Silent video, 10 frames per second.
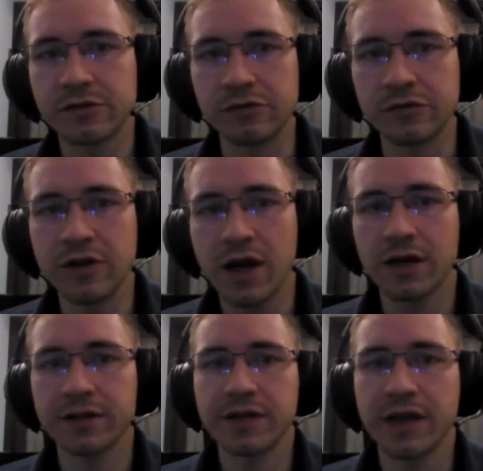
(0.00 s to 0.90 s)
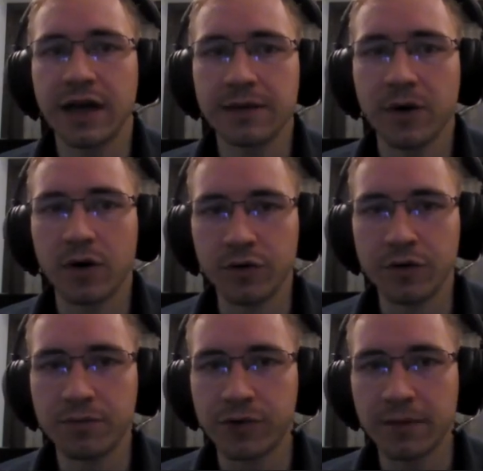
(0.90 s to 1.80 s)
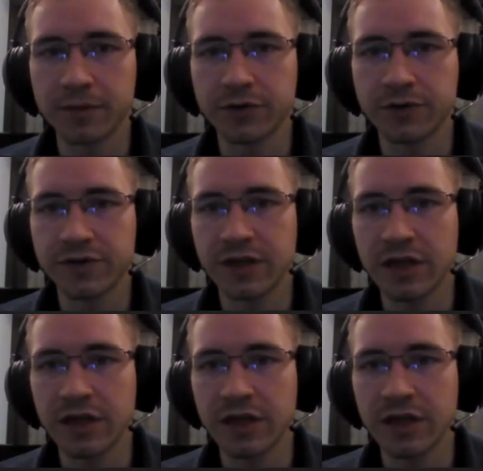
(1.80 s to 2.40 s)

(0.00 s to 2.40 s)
to not type all the parameters